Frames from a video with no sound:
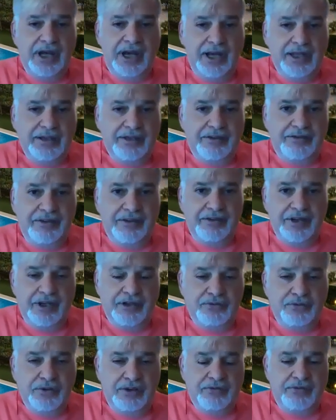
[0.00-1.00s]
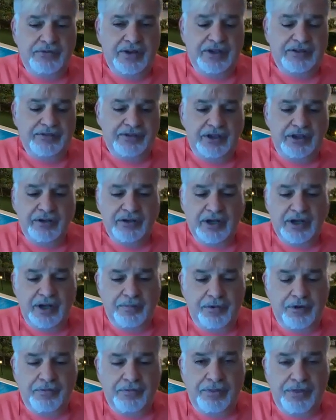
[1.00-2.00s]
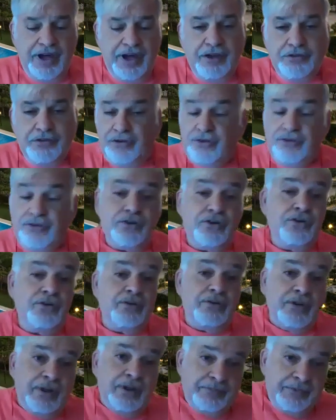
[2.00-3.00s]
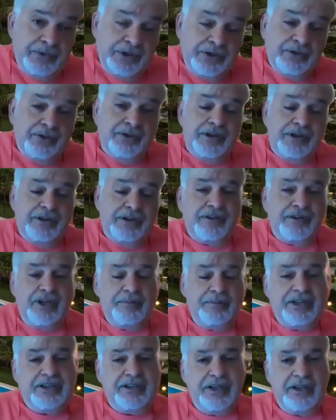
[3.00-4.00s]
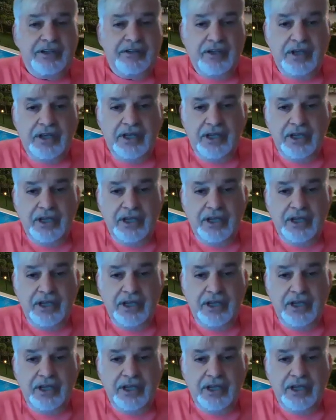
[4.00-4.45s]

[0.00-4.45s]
I decided to invest in a couple of thousand. You know, it's limited,